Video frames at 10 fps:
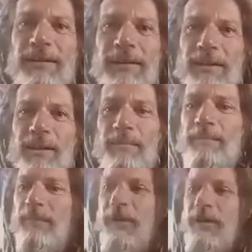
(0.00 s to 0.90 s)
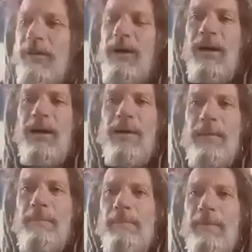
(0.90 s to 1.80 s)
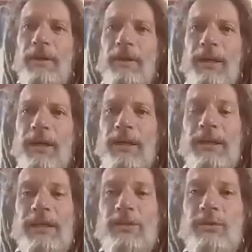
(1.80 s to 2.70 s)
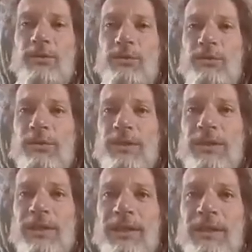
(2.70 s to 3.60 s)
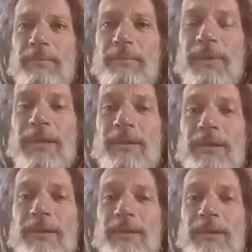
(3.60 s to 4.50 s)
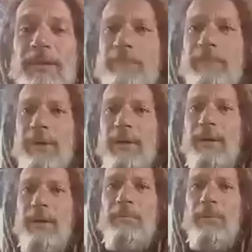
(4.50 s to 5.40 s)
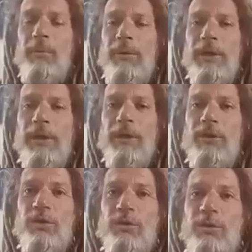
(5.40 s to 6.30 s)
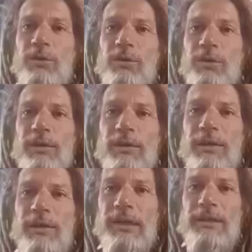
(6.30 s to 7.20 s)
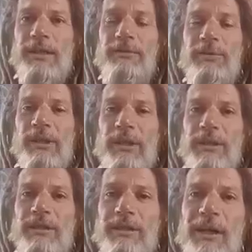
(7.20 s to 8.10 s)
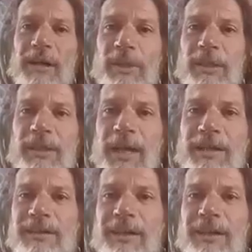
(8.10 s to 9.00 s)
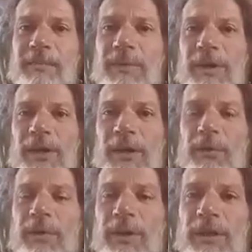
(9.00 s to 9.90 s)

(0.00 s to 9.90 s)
And I'm gonna lead you through the same meditation we did last time, but we're gonna do it differently this time. And last time we